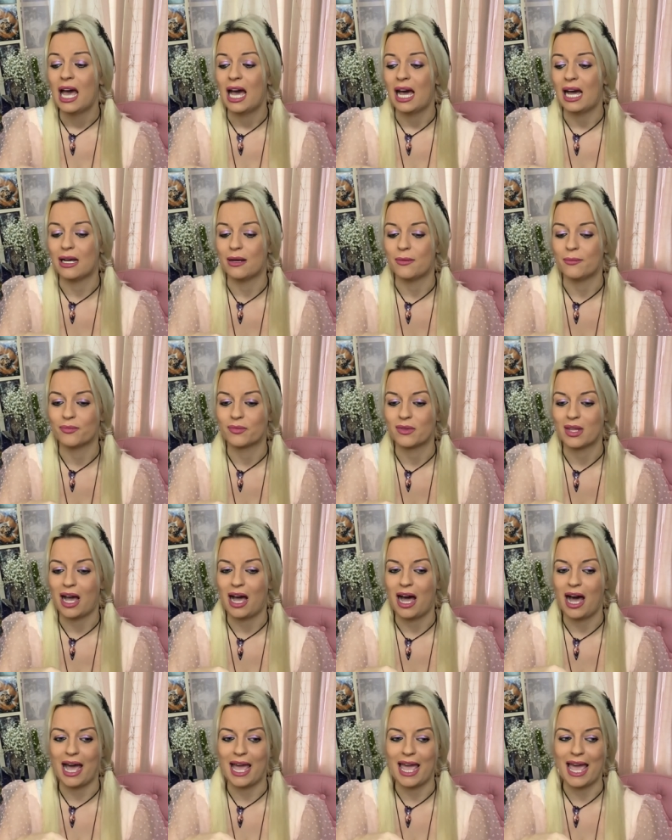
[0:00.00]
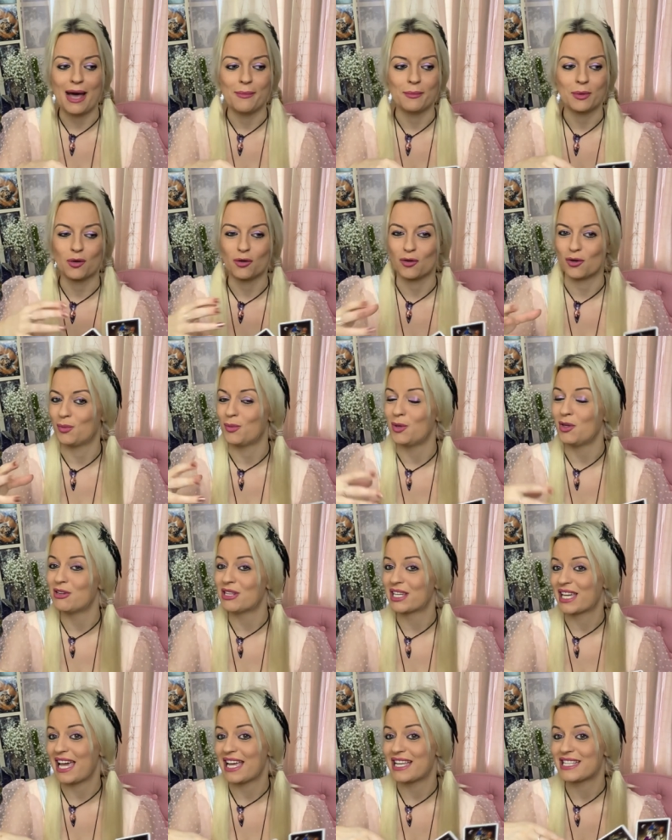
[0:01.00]
I am a good
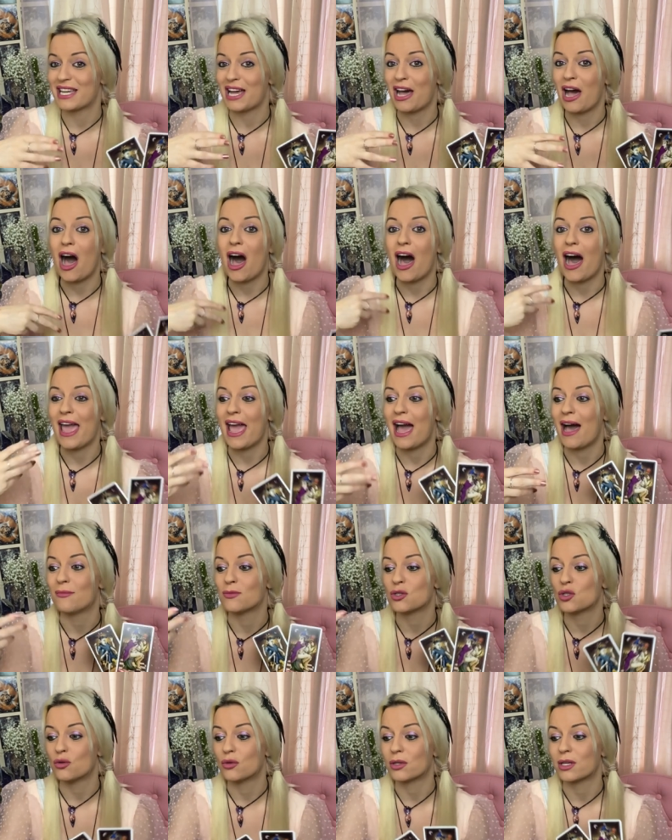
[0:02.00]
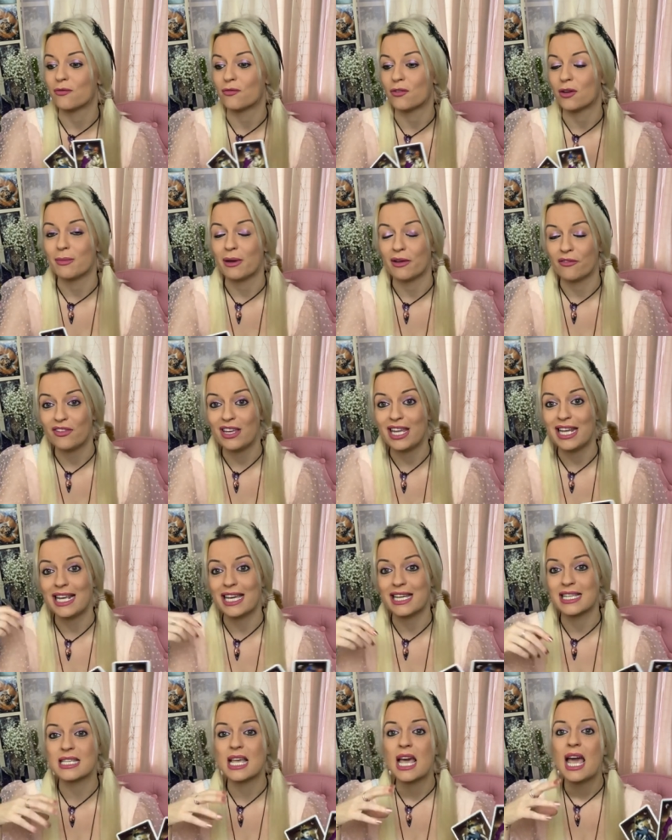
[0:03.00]
communicator, I am talking through my
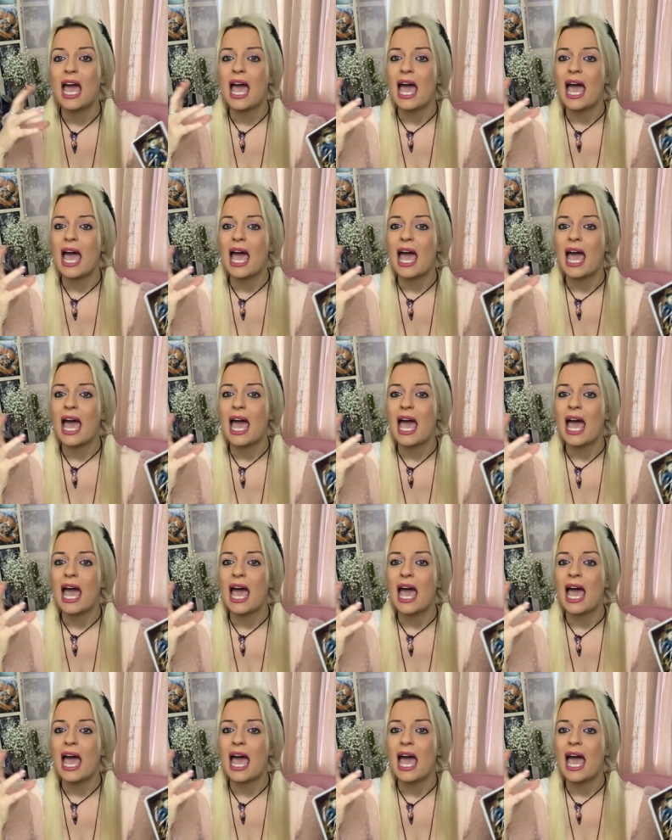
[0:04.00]
feelings,